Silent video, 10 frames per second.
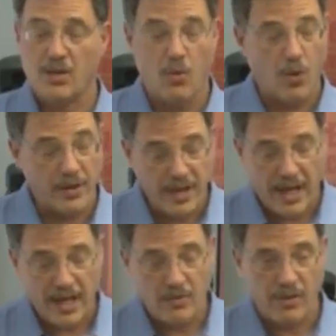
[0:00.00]

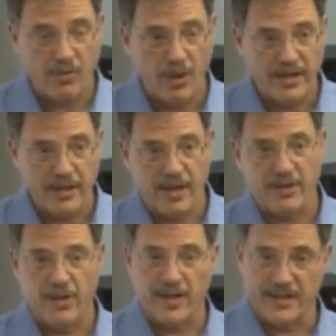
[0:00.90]
coordinating with one
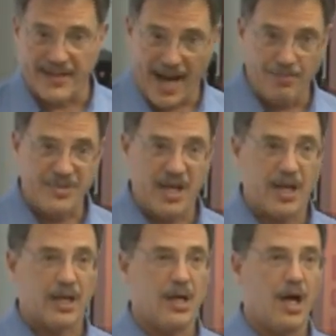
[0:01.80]
another and
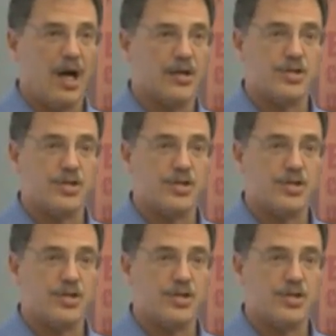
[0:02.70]
adapting, uh,